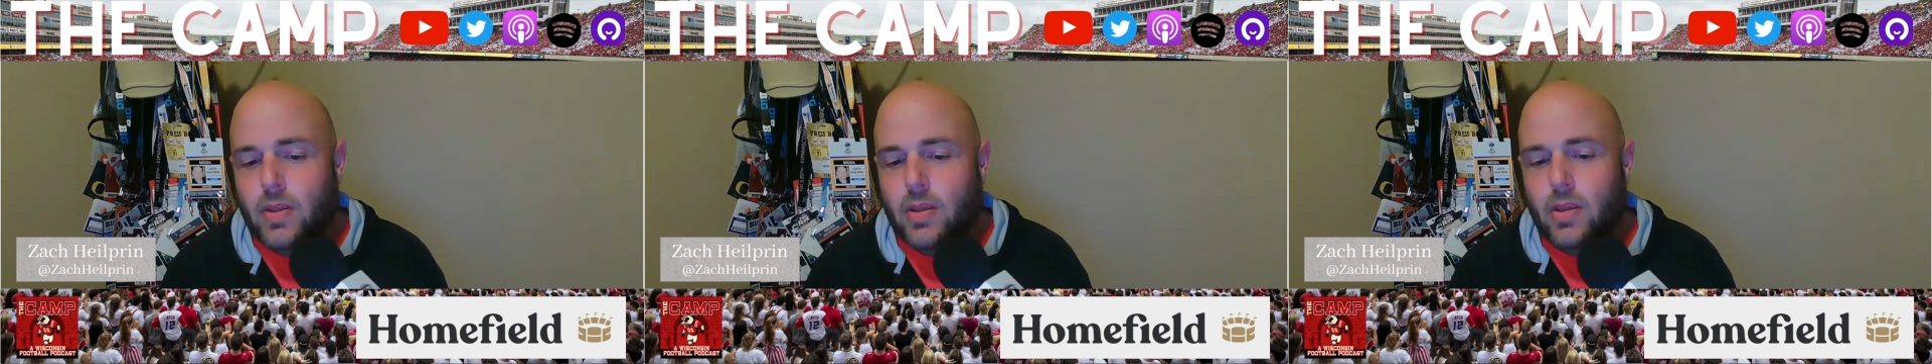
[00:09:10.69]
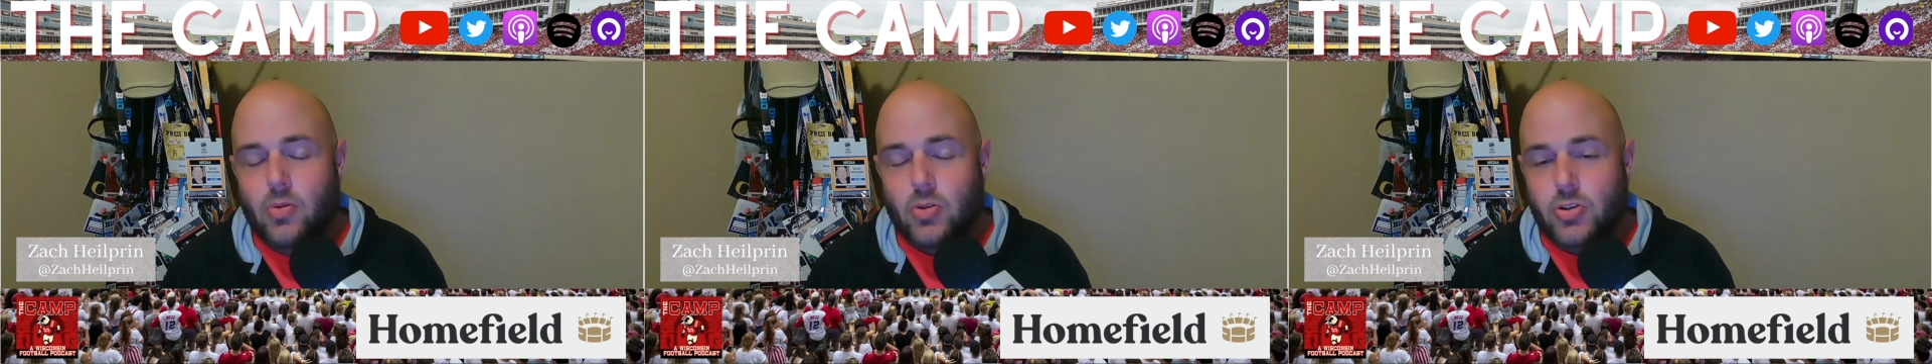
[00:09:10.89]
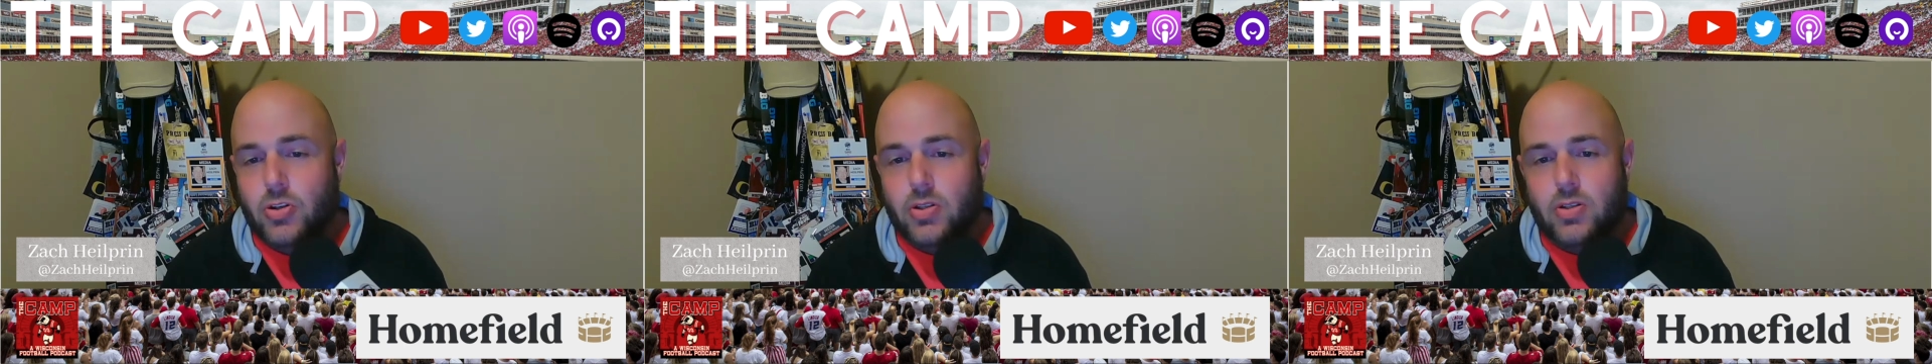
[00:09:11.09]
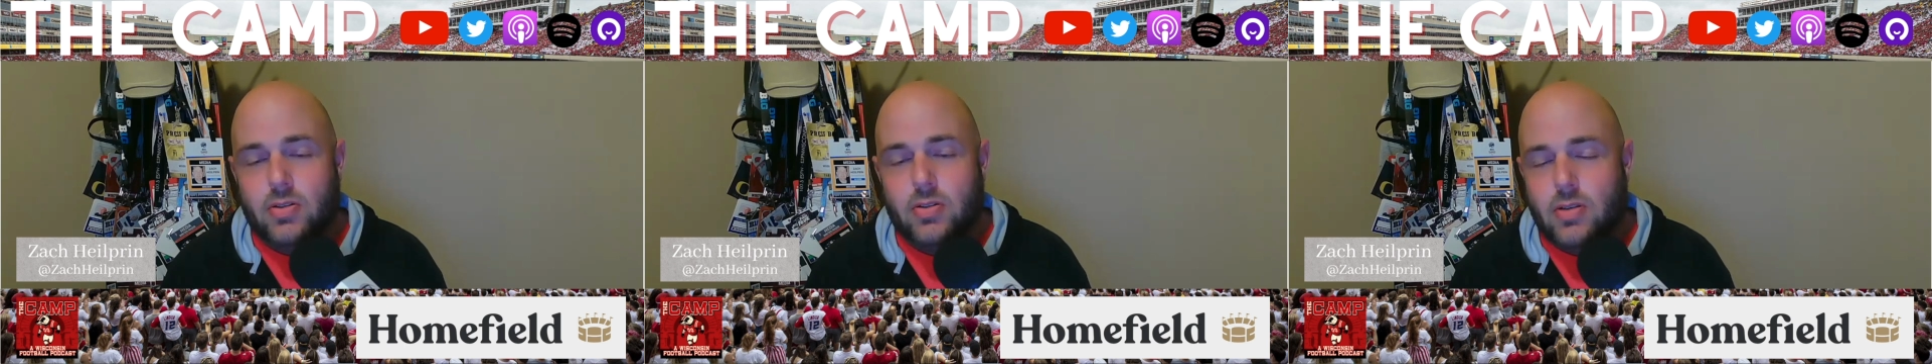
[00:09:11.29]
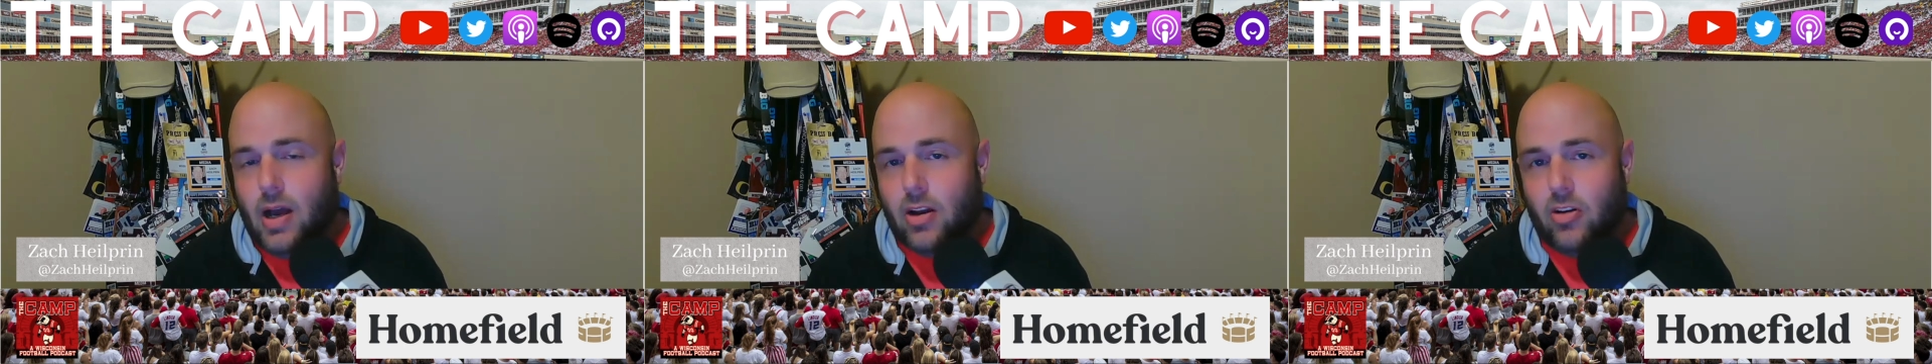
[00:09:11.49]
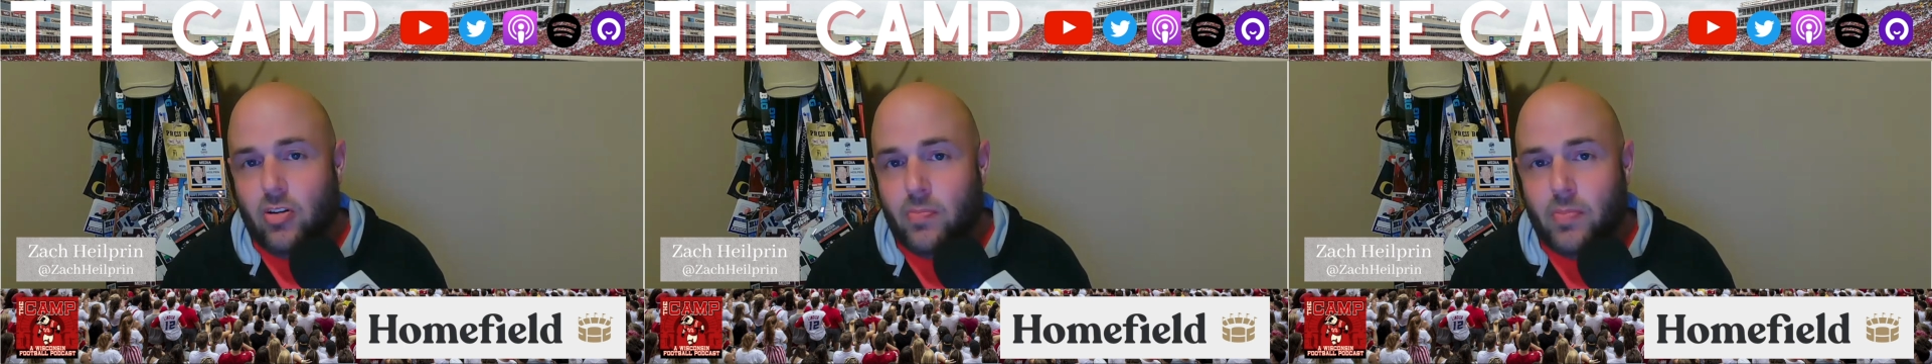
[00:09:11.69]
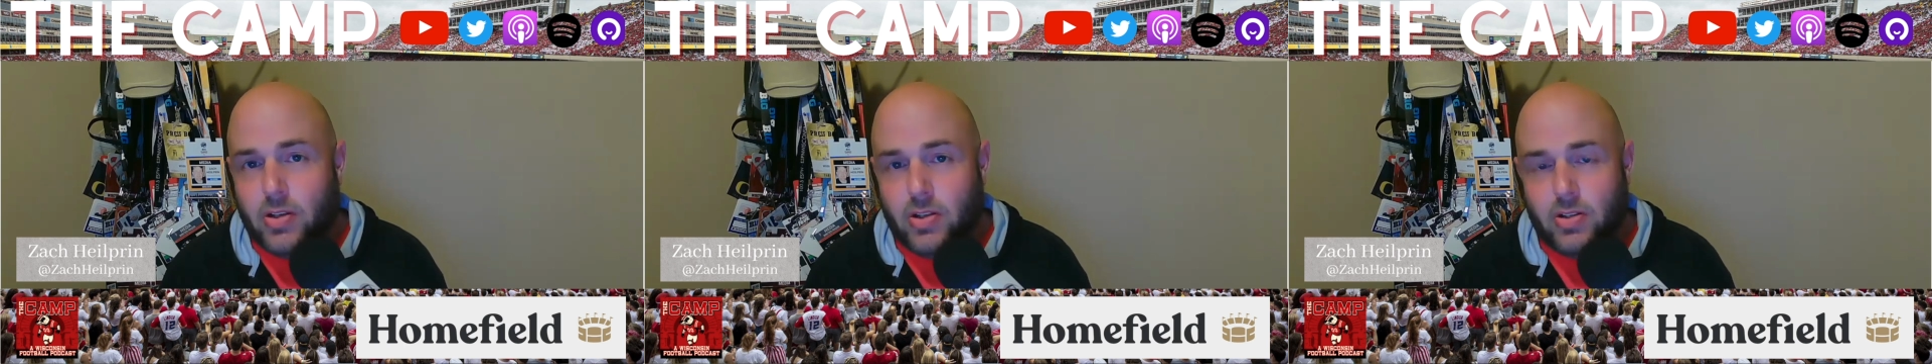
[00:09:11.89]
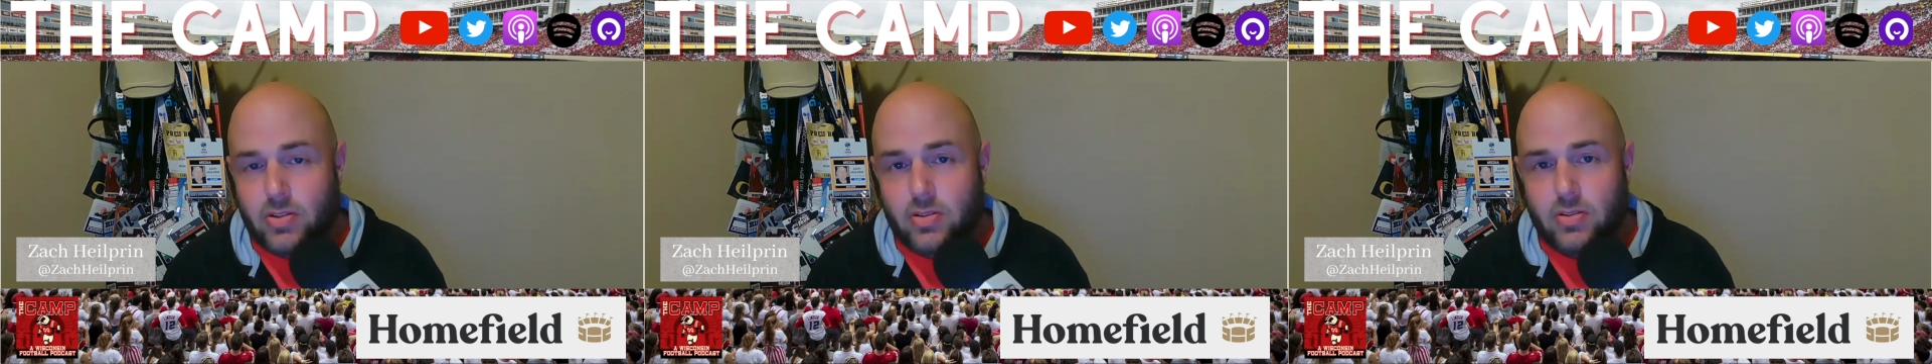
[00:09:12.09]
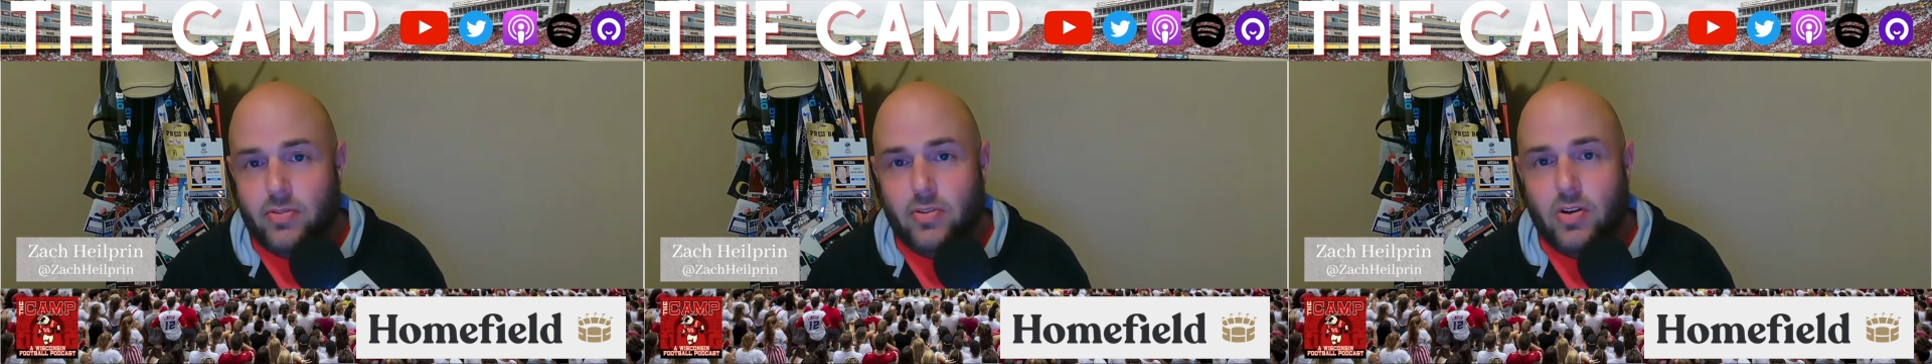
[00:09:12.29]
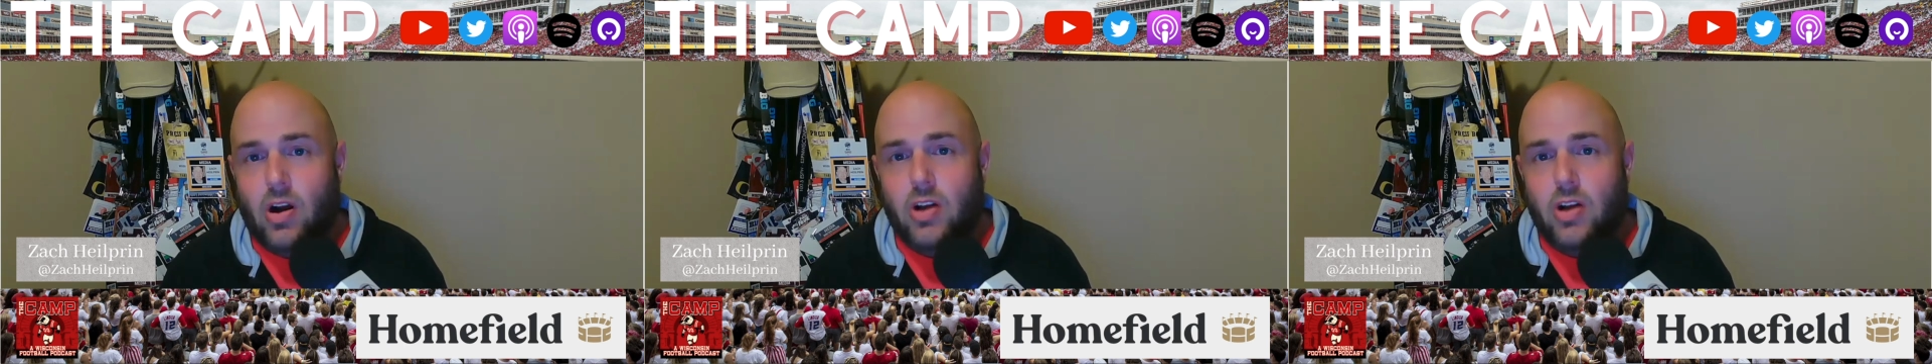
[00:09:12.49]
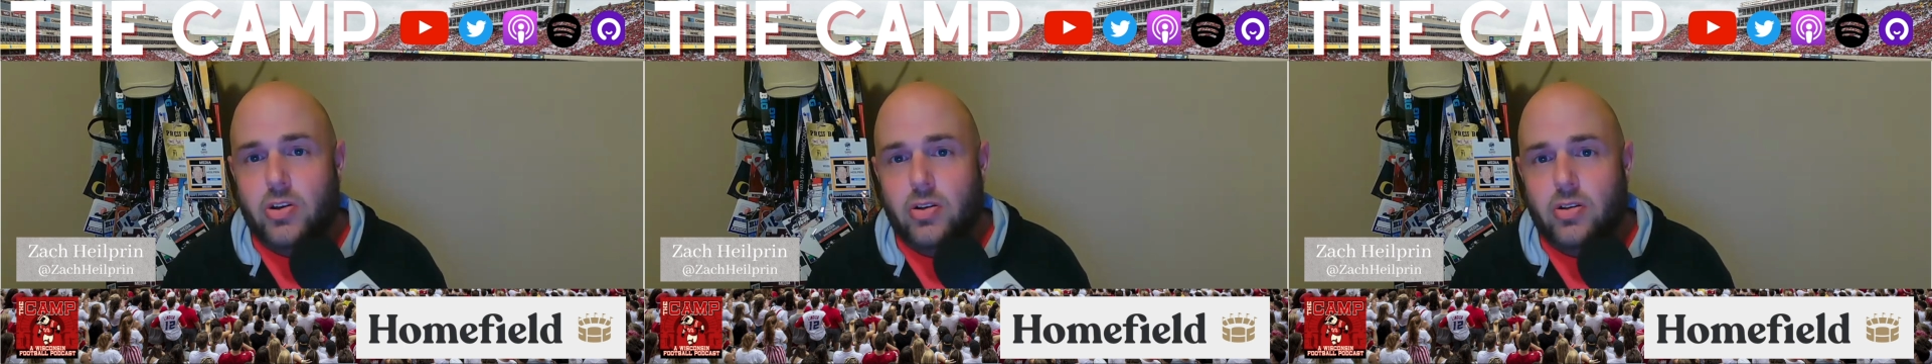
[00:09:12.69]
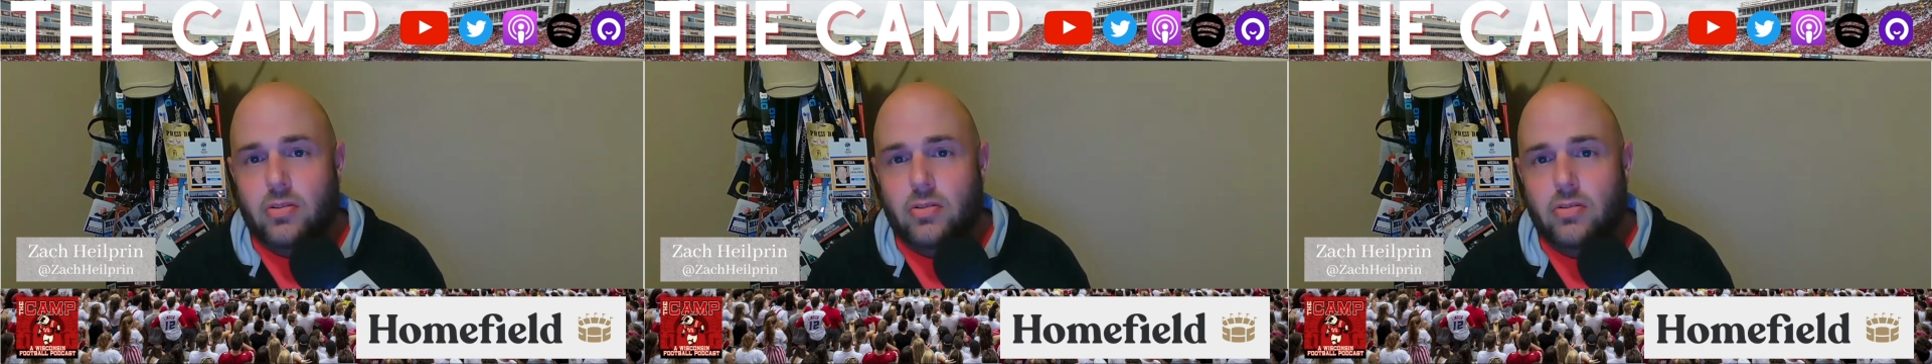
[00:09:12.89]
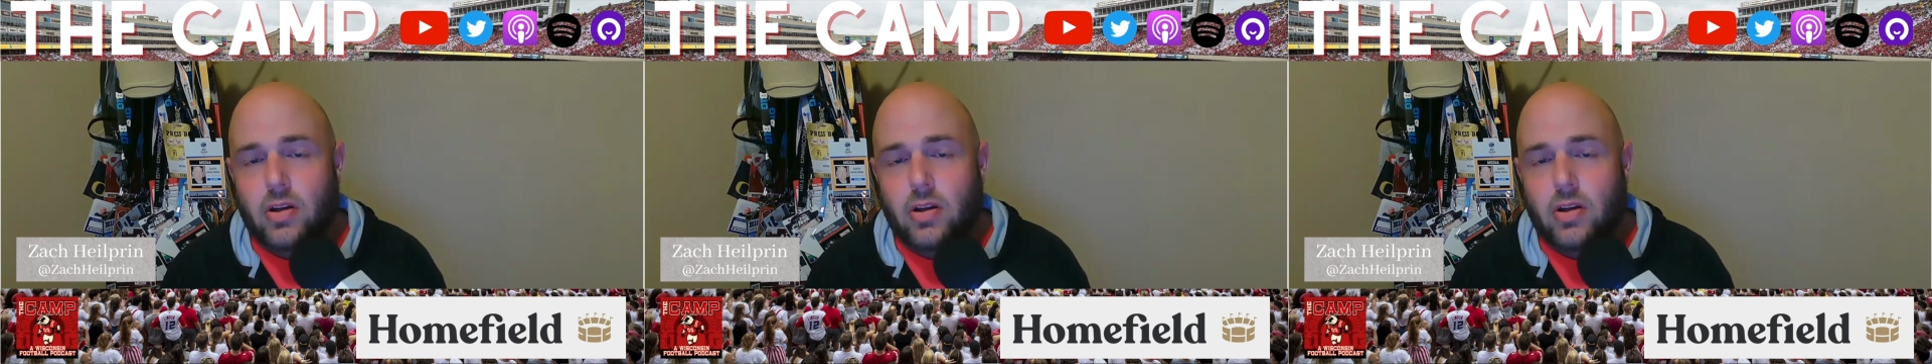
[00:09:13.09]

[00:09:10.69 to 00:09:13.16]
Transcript: It was just out of abundance of caution.